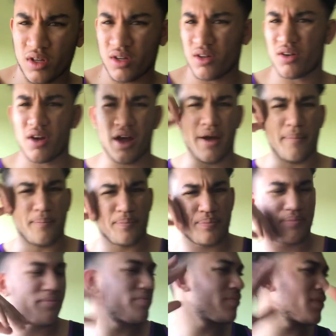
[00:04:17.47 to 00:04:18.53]
Right,
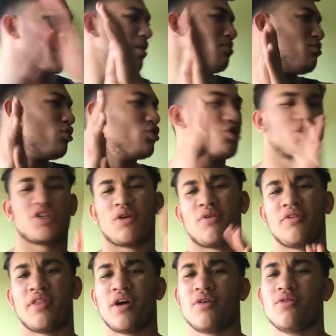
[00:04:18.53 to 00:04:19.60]
post showering
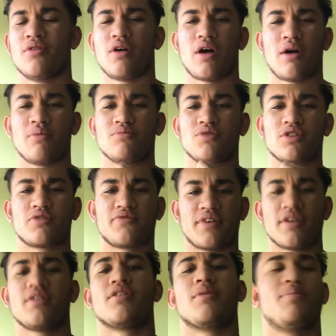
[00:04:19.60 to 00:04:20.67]
now. I'm just
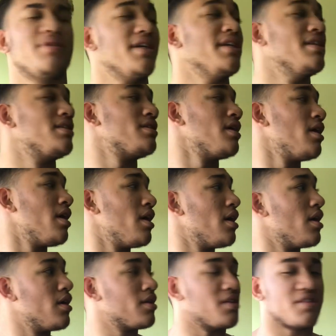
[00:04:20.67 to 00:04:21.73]
finding a place
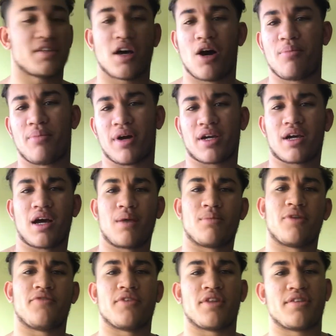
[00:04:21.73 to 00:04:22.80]
to set up my camera
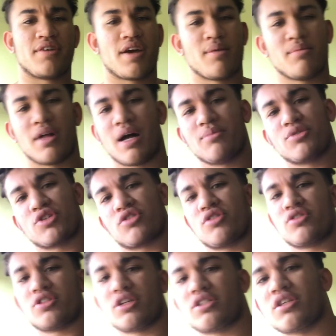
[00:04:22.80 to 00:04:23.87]
for the time lapse across
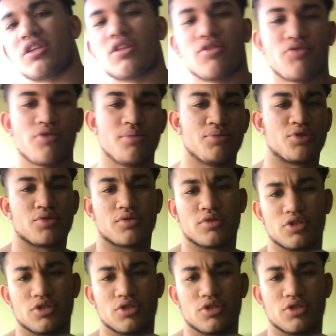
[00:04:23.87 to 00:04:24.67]
that side of the room so we can